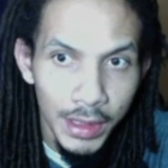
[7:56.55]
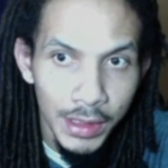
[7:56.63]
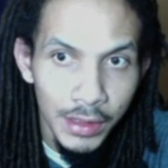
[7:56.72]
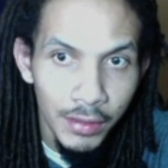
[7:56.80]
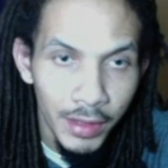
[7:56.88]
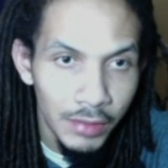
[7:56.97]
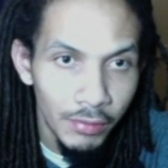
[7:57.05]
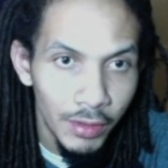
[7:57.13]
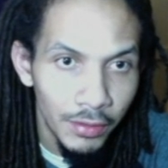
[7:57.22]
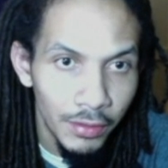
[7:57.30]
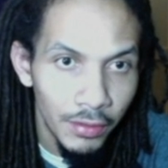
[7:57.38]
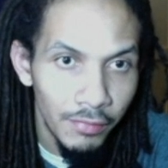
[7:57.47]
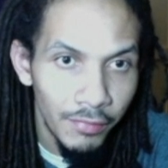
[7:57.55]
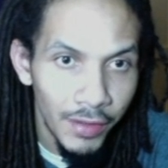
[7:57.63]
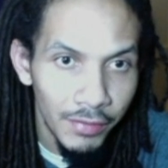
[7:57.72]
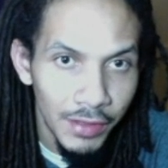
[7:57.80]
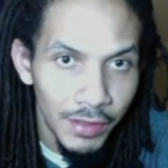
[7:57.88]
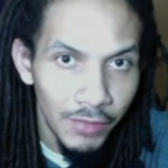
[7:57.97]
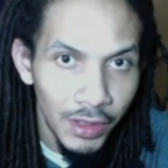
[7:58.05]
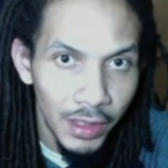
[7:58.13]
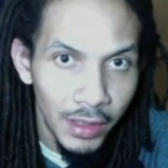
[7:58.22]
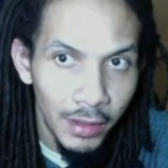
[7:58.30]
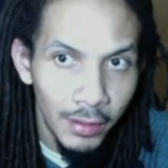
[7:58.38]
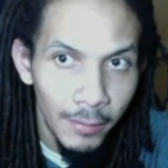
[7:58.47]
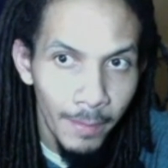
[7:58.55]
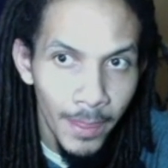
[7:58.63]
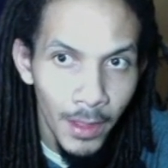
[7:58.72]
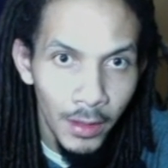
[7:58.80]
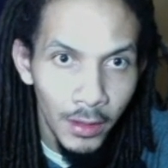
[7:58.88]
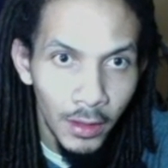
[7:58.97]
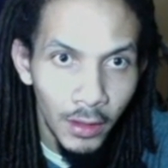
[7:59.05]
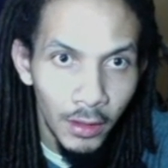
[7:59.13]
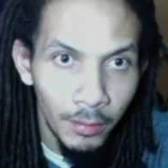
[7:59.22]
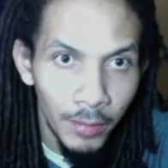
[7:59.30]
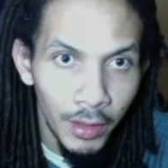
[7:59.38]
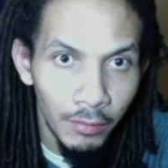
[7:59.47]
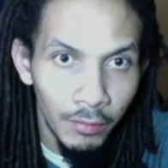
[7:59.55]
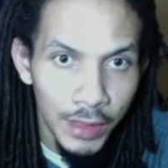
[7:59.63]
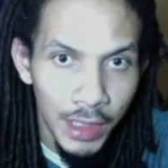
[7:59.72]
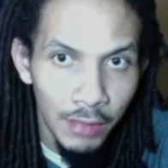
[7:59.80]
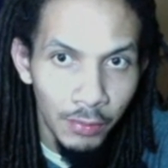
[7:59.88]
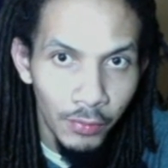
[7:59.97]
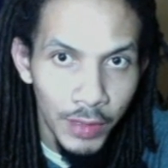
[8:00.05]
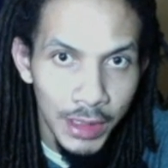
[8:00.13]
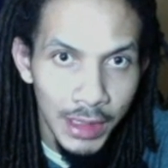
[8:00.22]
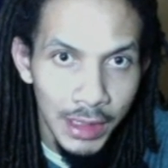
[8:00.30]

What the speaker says: So that's around the 35.79. It was able to retest